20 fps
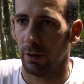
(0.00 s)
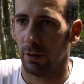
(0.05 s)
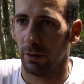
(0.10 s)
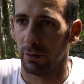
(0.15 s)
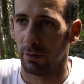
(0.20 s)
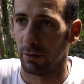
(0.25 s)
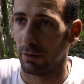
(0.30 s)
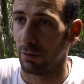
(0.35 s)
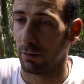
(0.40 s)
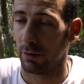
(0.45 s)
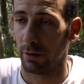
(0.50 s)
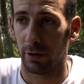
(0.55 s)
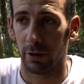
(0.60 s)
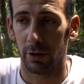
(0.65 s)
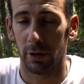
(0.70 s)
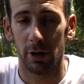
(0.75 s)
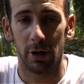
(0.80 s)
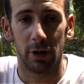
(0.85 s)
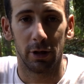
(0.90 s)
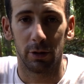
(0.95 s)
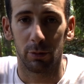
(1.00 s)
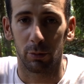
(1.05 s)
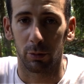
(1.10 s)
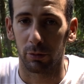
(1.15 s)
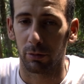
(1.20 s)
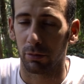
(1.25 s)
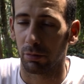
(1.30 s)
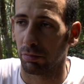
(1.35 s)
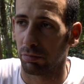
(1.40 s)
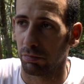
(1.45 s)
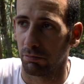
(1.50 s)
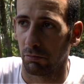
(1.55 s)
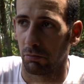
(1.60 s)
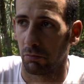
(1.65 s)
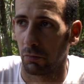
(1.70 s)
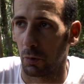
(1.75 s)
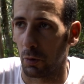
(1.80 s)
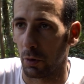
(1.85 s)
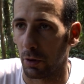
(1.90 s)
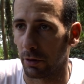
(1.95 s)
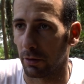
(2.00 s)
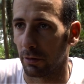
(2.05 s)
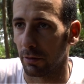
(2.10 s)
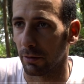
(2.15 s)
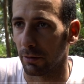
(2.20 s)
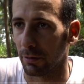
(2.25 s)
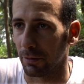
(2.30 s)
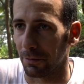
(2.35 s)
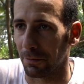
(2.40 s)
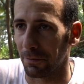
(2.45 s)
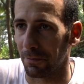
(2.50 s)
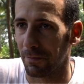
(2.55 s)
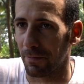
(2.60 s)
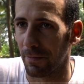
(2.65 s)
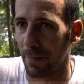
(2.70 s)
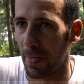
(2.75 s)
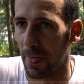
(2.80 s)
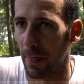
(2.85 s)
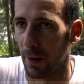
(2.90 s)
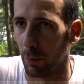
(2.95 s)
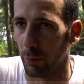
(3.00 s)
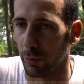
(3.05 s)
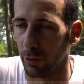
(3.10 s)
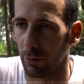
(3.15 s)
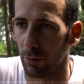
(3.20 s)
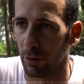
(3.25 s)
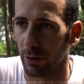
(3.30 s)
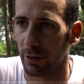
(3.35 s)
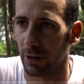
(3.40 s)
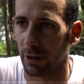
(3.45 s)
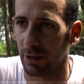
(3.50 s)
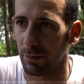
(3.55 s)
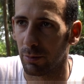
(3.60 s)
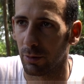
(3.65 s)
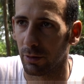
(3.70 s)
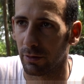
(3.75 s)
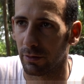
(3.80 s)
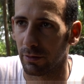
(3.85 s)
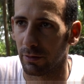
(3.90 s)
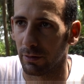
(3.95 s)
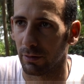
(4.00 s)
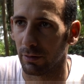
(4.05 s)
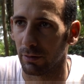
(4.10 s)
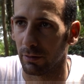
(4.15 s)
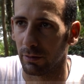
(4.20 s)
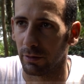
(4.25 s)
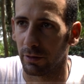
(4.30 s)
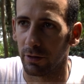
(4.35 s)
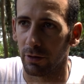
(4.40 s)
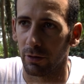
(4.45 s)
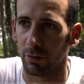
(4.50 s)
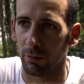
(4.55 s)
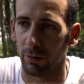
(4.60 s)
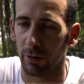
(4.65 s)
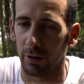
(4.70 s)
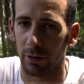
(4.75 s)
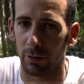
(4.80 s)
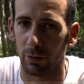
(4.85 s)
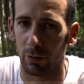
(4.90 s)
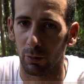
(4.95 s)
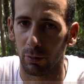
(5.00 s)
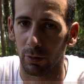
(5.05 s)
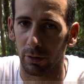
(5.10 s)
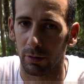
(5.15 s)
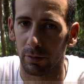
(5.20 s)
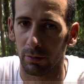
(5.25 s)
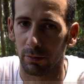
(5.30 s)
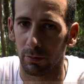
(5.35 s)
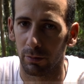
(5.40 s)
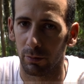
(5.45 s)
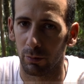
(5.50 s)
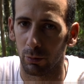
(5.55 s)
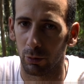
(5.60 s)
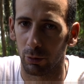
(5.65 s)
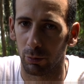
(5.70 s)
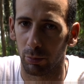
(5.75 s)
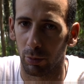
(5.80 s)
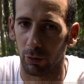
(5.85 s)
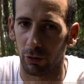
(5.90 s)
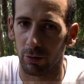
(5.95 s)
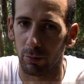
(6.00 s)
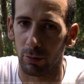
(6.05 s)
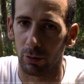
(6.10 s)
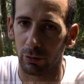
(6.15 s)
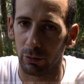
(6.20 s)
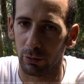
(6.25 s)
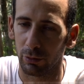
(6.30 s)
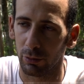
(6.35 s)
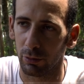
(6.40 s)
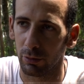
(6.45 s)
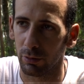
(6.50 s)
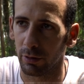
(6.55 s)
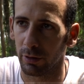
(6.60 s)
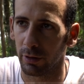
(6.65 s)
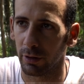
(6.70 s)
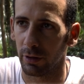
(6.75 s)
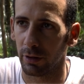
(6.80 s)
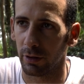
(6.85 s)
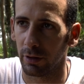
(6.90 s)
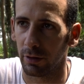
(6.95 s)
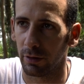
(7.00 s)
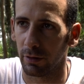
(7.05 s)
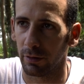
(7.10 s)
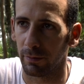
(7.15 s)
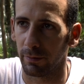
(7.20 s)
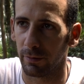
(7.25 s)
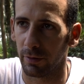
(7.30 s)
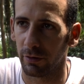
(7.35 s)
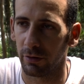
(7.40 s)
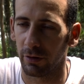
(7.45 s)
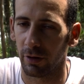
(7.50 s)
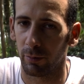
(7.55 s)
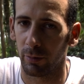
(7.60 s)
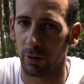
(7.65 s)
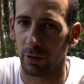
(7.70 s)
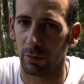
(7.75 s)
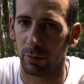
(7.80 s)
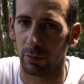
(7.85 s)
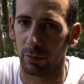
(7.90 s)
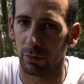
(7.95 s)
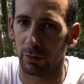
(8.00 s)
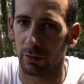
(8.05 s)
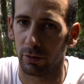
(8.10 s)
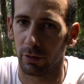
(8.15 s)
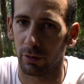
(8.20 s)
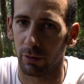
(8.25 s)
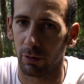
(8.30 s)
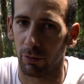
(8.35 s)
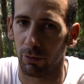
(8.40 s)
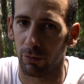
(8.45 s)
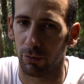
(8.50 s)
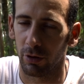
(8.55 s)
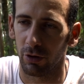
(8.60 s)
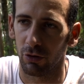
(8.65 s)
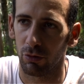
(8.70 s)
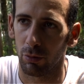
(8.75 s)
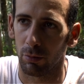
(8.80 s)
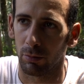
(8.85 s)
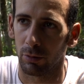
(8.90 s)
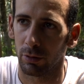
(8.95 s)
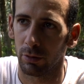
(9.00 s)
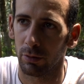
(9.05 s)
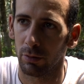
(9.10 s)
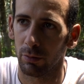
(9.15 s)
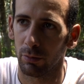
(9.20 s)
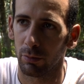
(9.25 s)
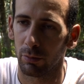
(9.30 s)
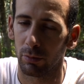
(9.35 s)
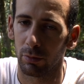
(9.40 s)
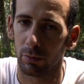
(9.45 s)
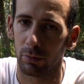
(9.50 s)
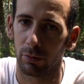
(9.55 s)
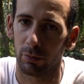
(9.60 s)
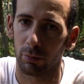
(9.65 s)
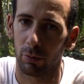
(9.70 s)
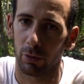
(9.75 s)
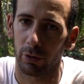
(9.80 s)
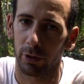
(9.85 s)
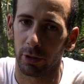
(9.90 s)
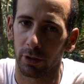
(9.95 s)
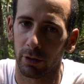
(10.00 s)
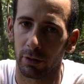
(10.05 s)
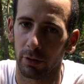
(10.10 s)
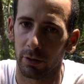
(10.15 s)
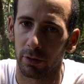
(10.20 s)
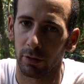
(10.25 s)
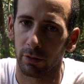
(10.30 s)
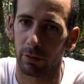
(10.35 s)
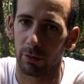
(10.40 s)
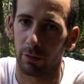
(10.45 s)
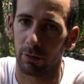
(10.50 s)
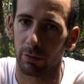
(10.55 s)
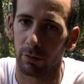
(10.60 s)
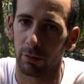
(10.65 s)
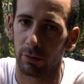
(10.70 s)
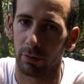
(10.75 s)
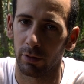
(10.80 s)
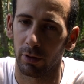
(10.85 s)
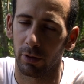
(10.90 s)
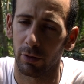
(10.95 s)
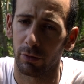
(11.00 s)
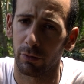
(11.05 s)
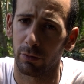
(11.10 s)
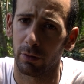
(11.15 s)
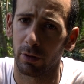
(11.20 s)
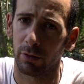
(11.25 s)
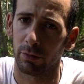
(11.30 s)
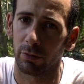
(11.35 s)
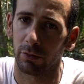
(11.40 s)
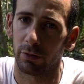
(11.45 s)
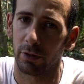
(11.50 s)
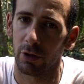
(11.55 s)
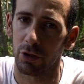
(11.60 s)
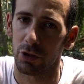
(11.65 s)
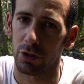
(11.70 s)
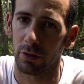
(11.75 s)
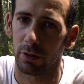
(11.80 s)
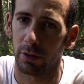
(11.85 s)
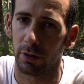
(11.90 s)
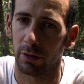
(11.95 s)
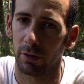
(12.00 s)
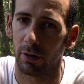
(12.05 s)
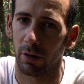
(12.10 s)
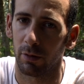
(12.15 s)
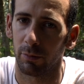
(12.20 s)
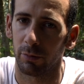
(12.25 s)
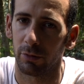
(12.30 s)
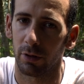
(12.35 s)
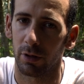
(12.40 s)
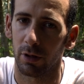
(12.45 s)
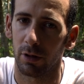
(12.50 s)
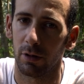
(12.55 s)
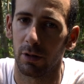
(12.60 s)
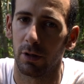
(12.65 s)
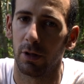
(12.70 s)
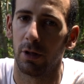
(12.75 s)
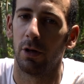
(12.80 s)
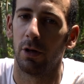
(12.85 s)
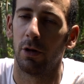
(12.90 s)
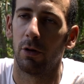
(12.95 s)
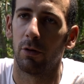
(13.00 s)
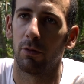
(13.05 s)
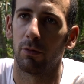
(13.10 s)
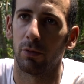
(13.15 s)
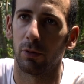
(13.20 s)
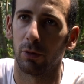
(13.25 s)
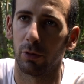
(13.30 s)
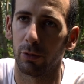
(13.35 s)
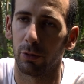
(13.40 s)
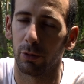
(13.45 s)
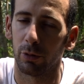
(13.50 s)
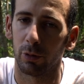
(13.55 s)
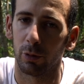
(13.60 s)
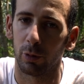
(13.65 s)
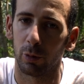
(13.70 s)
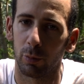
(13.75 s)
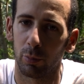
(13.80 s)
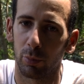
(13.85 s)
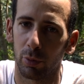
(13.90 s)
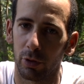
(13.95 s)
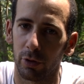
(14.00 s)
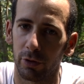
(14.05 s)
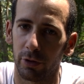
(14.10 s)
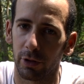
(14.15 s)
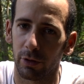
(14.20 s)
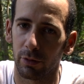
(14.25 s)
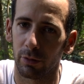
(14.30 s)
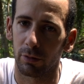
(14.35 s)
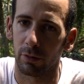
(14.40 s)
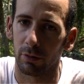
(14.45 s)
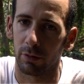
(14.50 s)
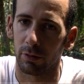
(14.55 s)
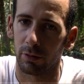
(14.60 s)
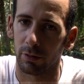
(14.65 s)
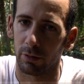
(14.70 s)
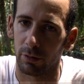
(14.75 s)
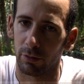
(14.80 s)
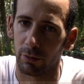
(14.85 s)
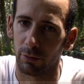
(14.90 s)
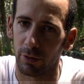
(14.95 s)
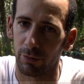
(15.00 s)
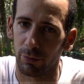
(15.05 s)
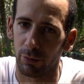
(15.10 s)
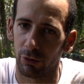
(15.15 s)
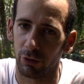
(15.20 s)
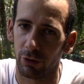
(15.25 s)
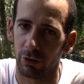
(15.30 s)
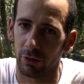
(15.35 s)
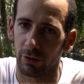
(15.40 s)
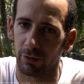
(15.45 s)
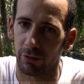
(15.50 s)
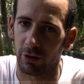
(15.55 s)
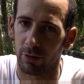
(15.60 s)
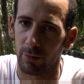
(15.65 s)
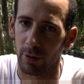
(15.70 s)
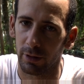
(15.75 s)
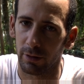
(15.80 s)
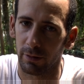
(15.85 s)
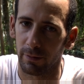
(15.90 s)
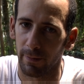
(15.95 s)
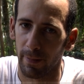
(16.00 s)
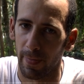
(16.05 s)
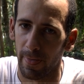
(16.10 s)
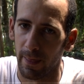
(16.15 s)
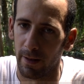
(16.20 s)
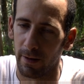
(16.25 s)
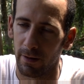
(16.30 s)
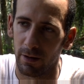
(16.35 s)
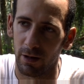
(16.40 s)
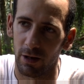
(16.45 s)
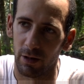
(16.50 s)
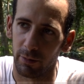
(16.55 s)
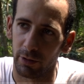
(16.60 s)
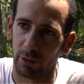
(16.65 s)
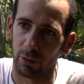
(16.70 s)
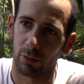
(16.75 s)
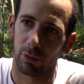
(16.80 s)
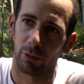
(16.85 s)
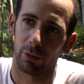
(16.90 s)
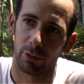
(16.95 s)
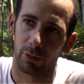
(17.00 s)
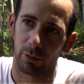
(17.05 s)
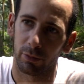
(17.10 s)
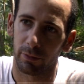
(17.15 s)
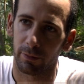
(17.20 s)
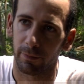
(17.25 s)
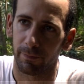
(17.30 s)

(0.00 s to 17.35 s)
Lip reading: So yeah, he was quite happy about that, but he didn't really know what was possible to do, and he sent me to see a French woman who is working in an association in Daramsala for the political refugees of Tibet. I mean, all the